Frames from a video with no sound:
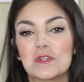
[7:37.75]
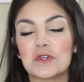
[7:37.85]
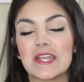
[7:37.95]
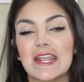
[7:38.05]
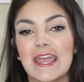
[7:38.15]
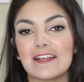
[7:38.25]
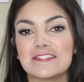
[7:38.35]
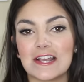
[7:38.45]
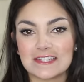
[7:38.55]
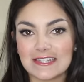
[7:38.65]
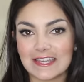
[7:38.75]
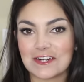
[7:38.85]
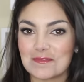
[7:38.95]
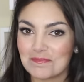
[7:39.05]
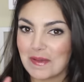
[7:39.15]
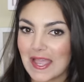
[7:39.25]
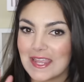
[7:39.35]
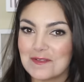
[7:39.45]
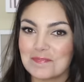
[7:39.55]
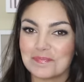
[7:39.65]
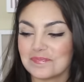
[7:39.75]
enjoyed it and I'll talk to you later. Bye.